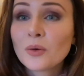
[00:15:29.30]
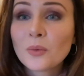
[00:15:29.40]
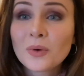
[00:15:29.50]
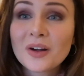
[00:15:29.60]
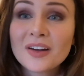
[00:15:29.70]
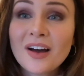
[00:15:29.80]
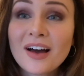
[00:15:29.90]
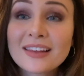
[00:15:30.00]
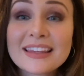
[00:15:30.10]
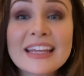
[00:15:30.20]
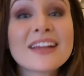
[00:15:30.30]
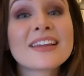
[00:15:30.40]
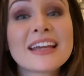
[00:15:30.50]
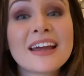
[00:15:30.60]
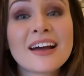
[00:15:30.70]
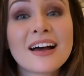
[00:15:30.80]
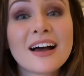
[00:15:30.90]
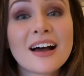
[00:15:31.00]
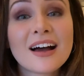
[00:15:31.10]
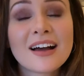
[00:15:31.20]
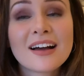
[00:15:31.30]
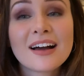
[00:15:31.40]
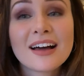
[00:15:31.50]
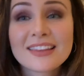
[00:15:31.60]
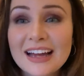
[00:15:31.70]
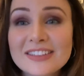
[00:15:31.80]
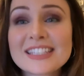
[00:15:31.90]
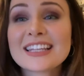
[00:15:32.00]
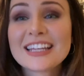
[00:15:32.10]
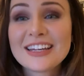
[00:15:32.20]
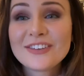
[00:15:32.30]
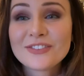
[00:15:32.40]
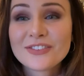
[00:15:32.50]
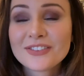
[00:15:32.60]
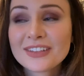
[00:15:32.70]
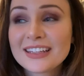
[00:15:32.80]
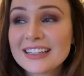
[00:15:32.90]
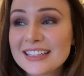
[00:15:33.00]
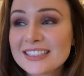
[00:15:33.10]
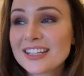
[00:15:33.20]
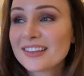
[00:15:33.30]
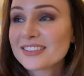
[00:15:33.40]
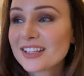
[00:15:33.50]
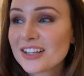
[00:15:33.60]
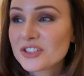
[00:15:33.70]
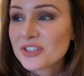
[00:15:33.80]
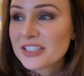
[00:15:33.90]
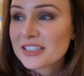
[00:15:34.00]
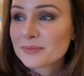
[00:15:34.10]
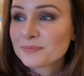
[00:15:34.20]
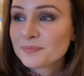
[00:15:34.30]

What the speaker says: we're not legally allowed to live in each other's countries.